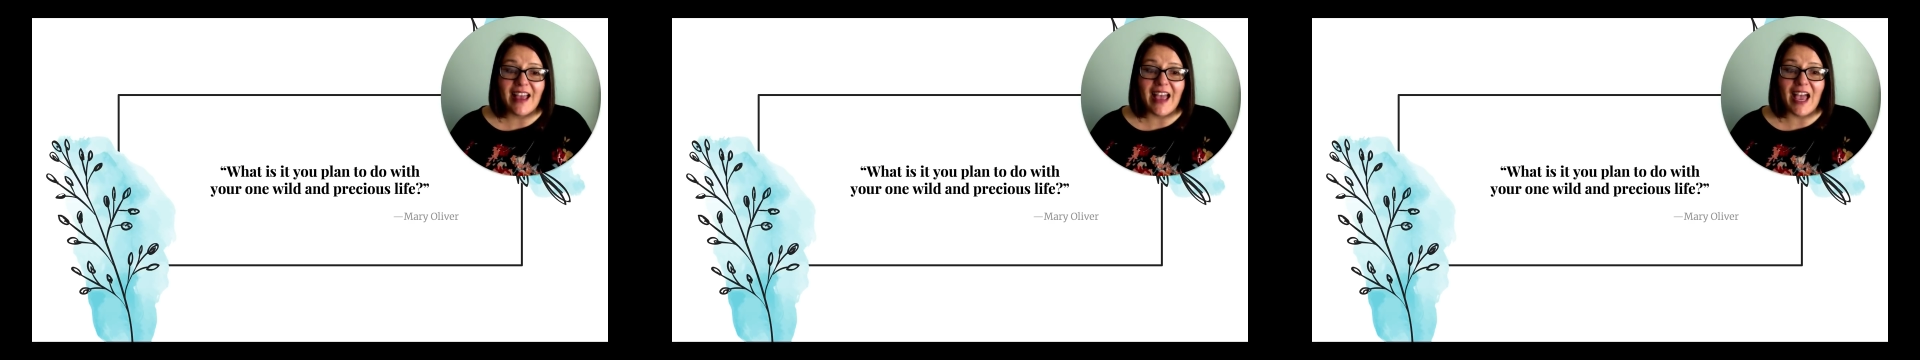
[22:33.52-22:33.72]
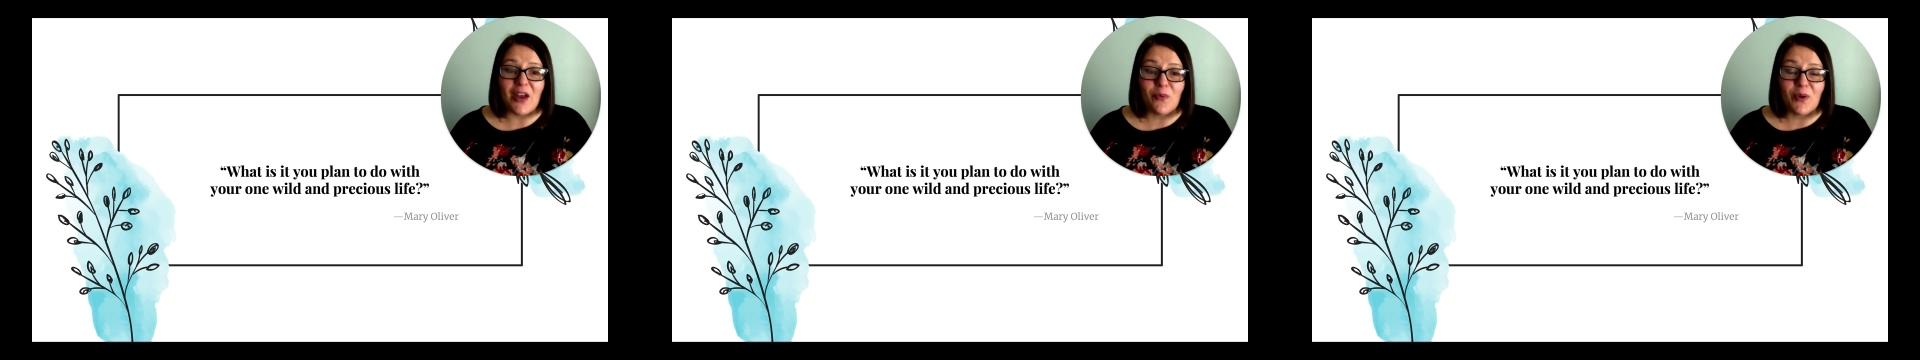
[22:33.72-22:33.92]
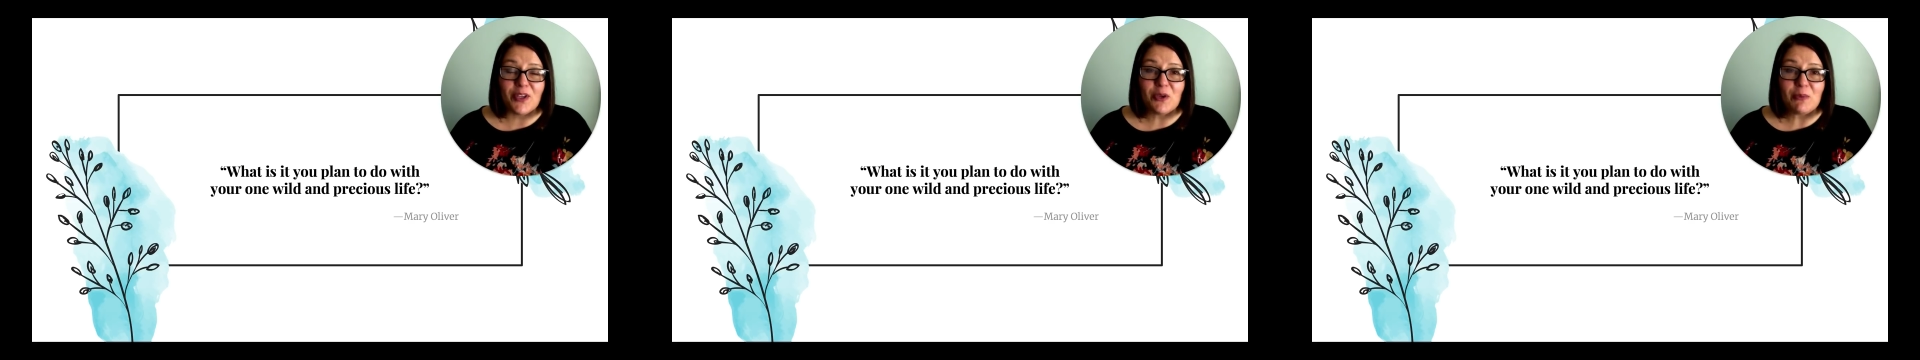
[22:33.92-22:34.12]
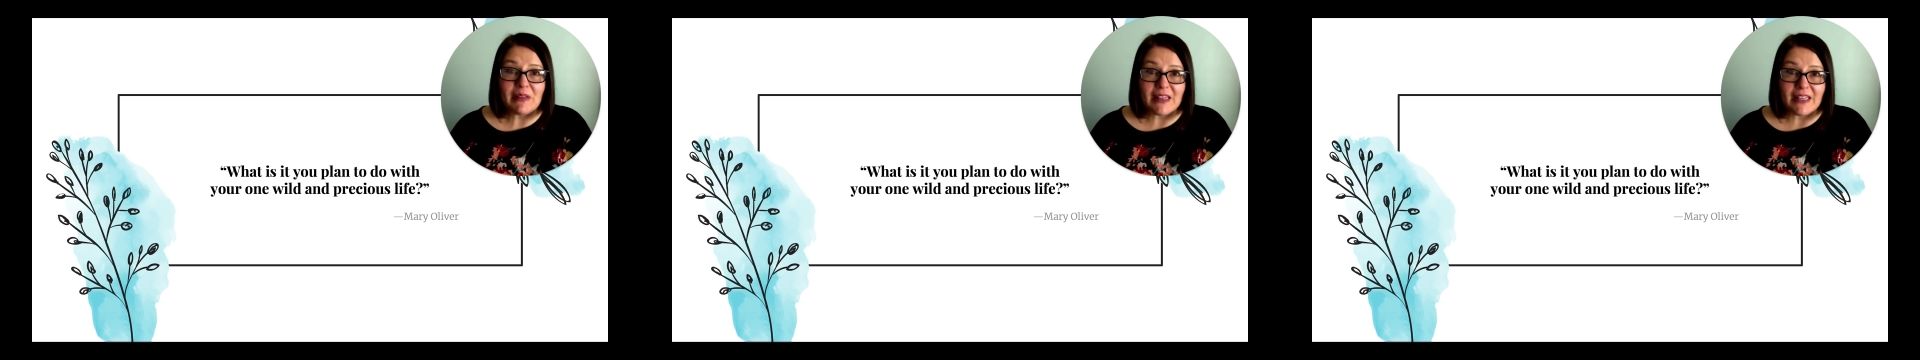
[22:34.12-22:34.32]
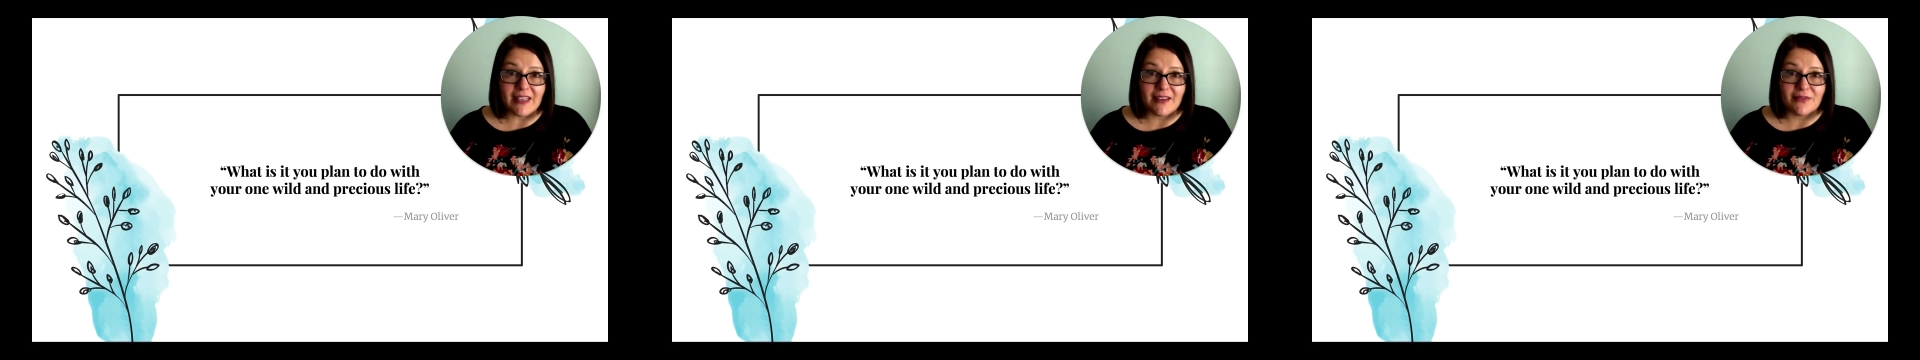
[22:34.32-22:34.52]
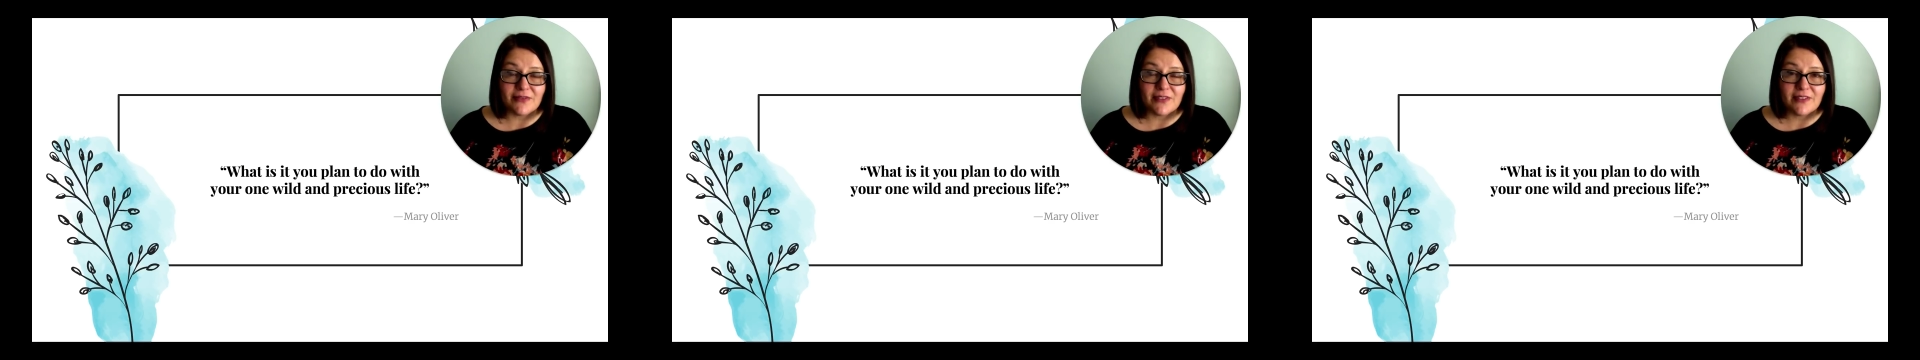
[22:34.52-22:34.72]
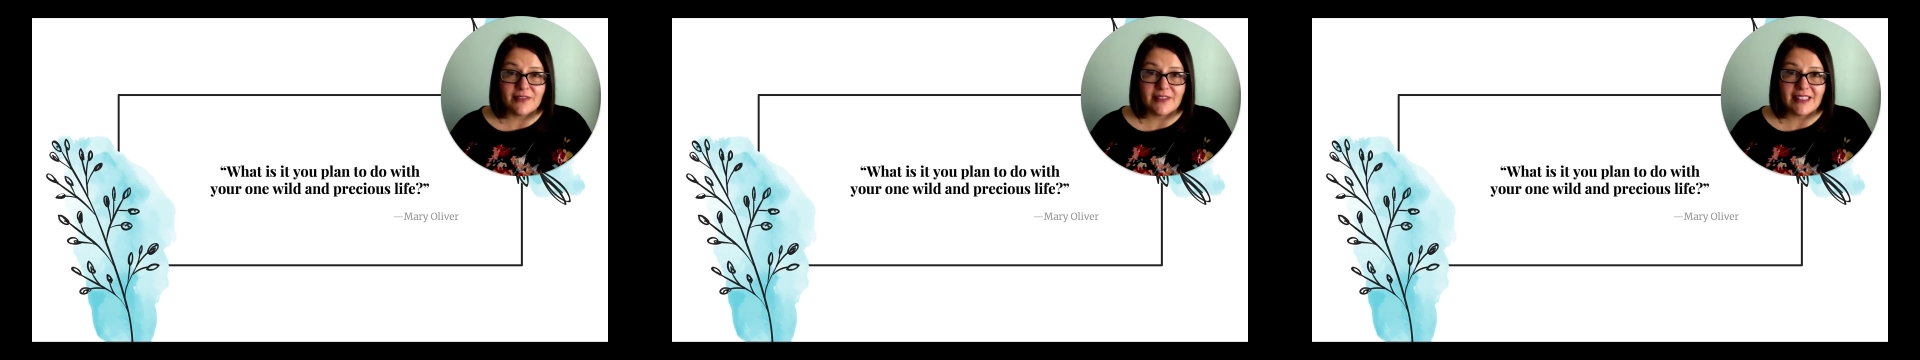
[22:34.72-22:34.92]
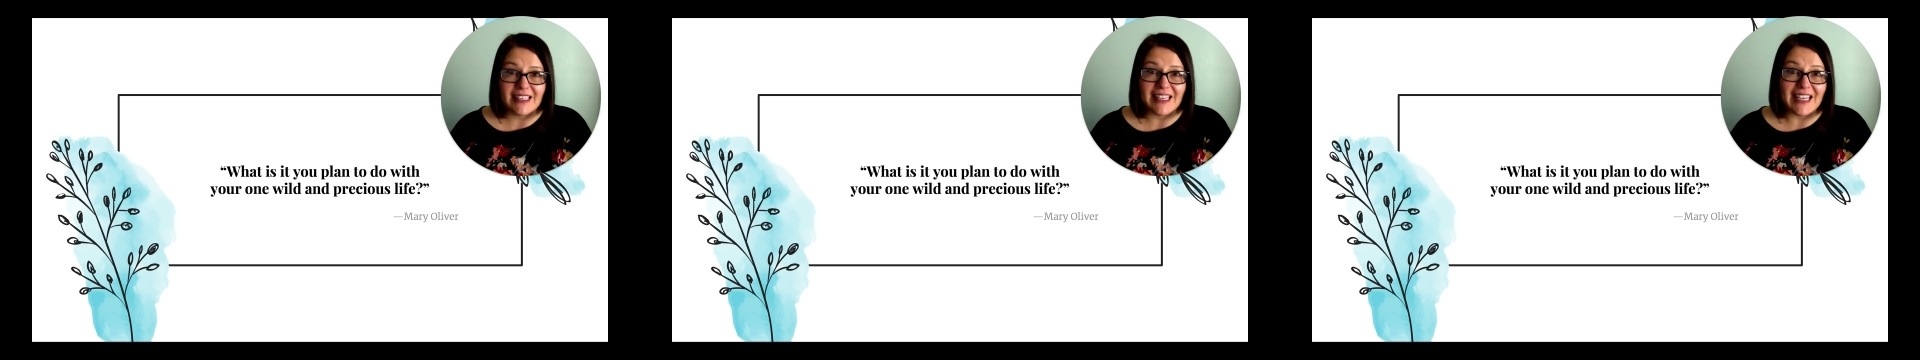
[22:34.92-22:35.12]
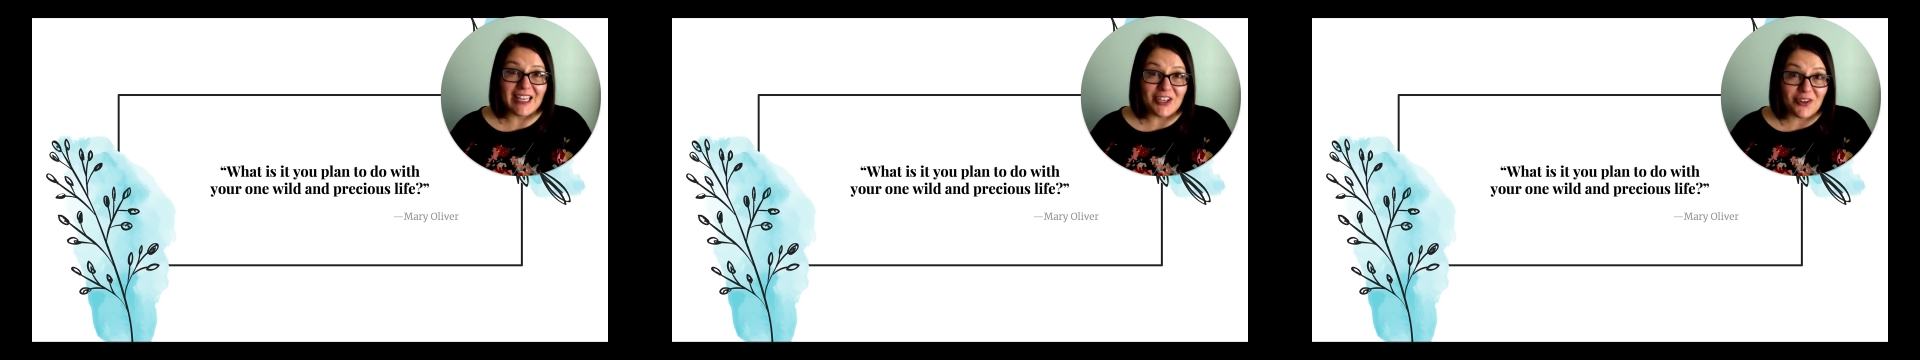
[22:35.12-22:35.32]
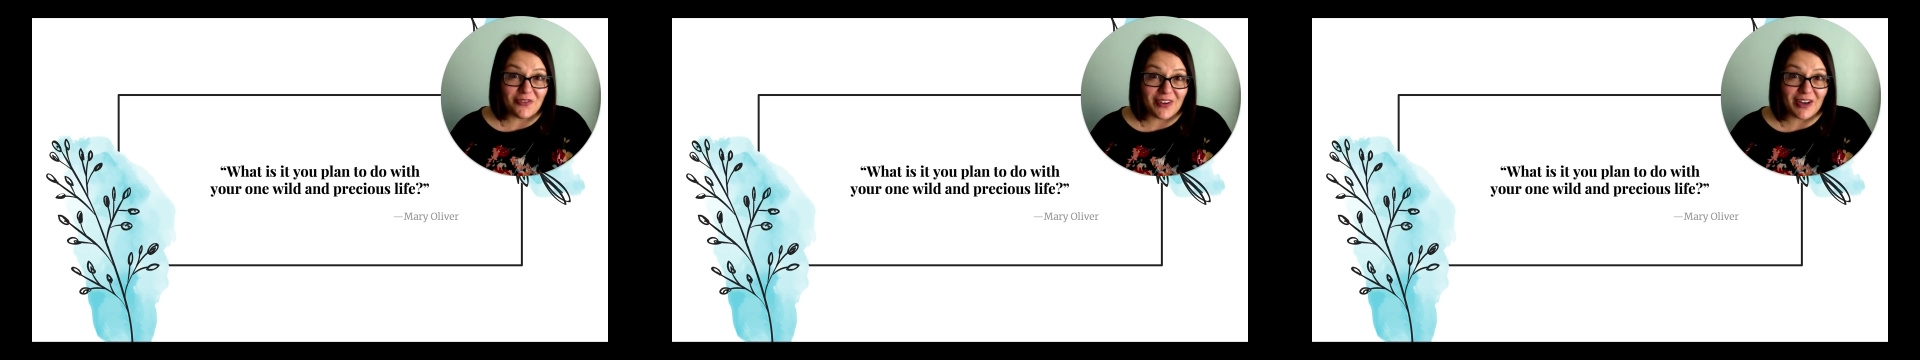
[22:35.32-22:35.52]
and what you believe
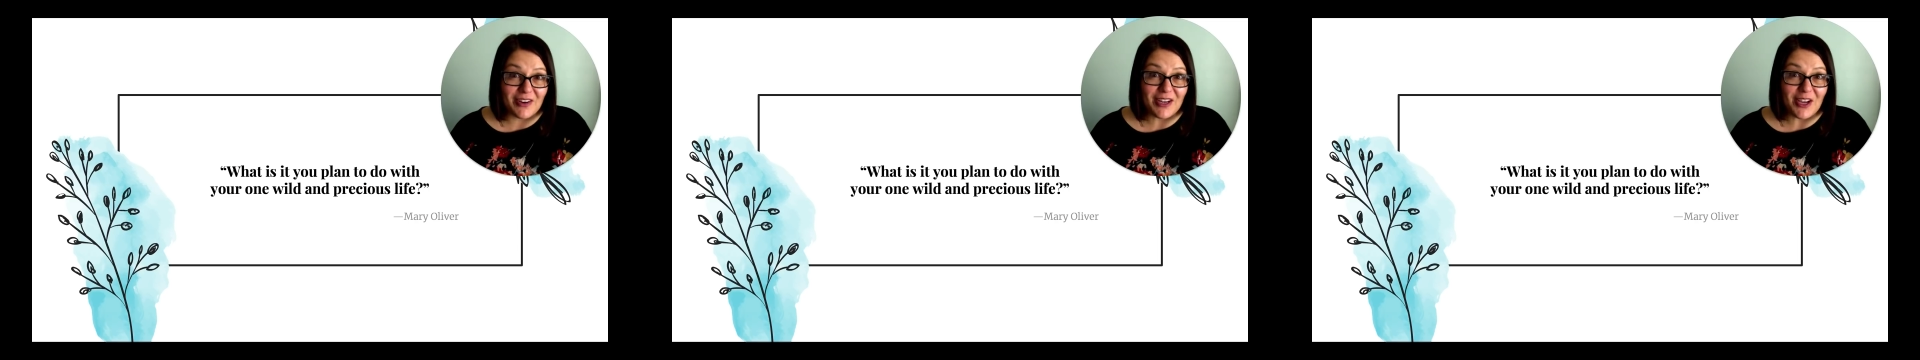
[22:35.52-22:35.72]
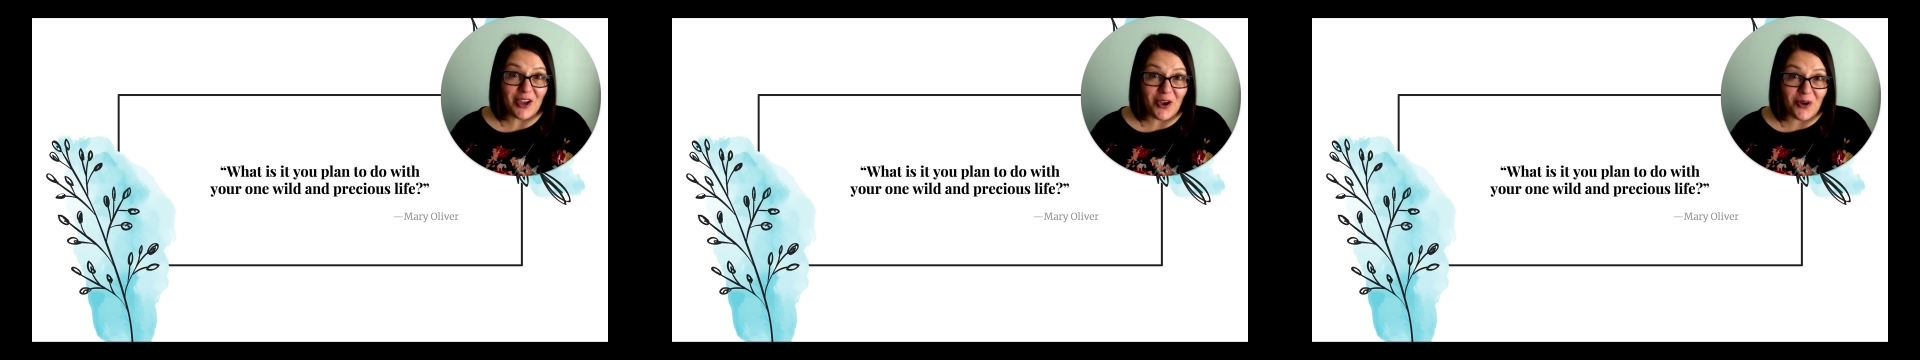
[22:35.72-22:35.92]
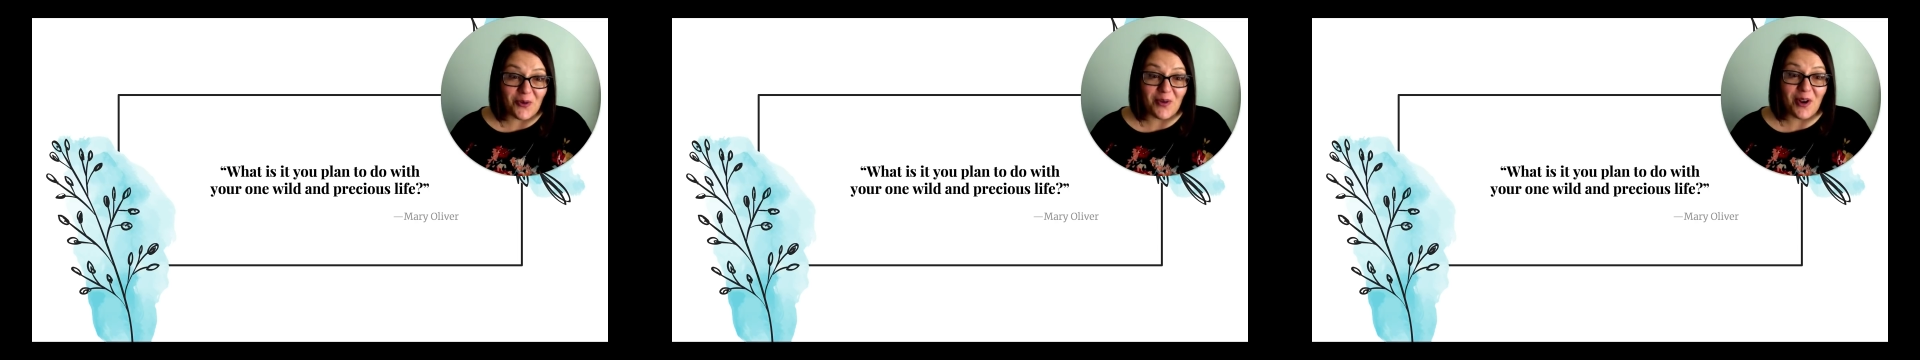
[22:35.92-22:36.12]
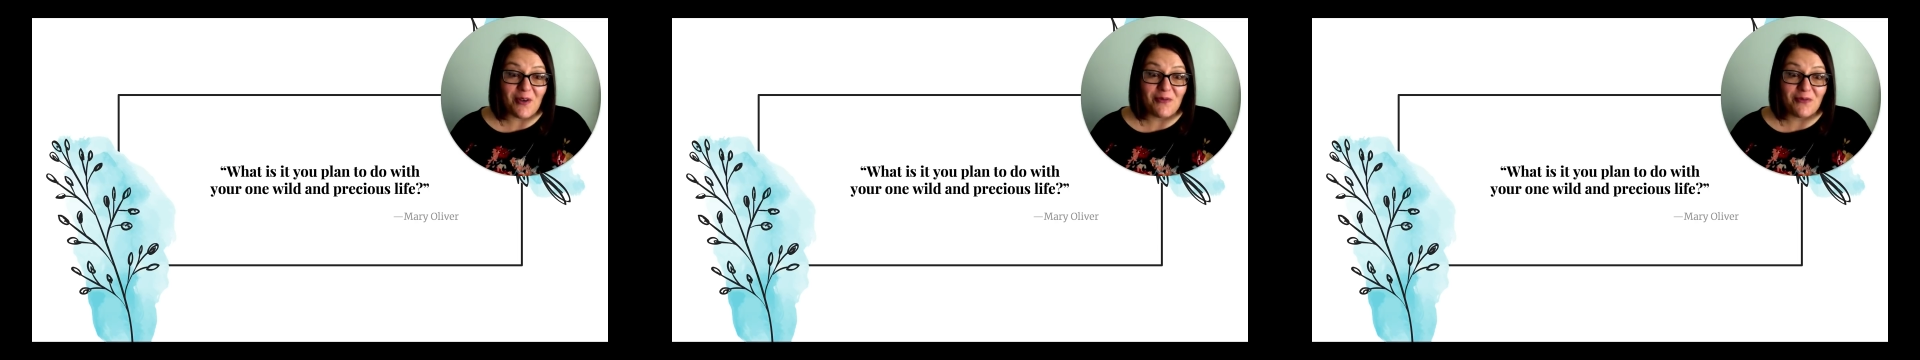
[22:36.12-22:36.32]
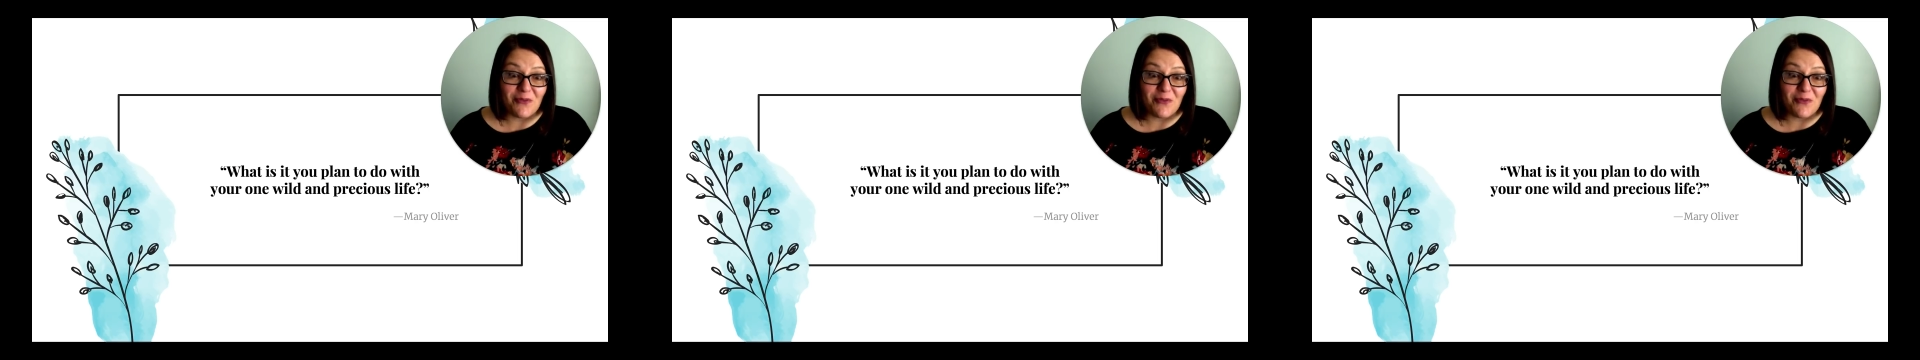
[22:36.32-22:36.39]
in your very own